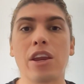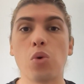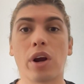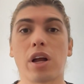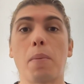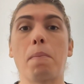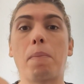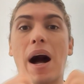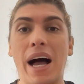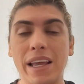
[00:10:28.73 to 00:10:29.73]
you want to
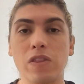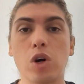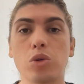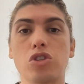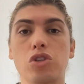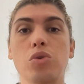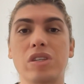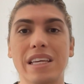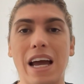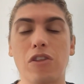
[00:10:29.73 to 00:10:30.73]
combine those two
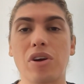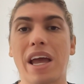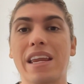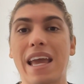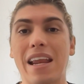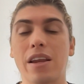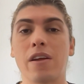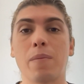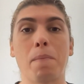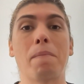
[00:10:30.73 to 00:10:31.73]
together and get
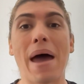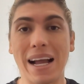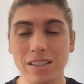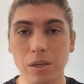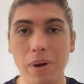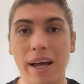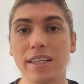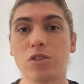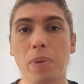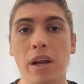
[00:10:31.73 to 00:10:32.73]

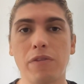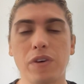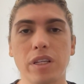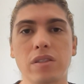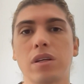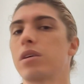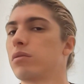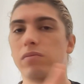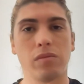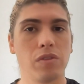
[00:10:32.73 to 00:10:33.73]
maximized benefits,
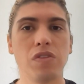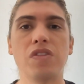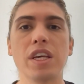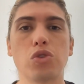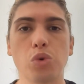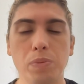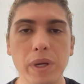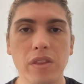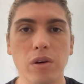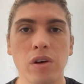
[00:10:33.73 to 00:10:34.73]
this would
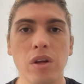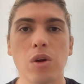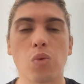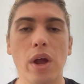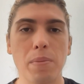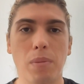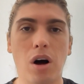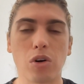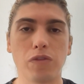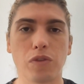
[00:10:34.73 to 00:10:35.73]
be the right
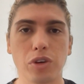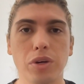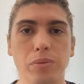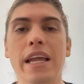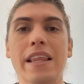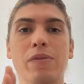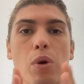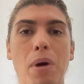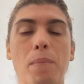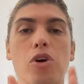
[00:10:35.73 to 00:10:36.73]
model for you.
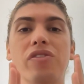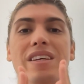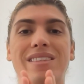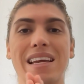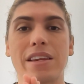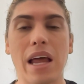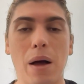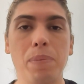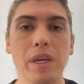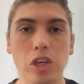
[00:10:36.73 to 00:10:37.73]
Remember, this
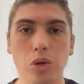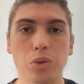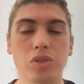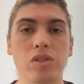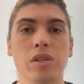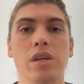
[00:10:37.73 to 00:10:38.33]
cannot be used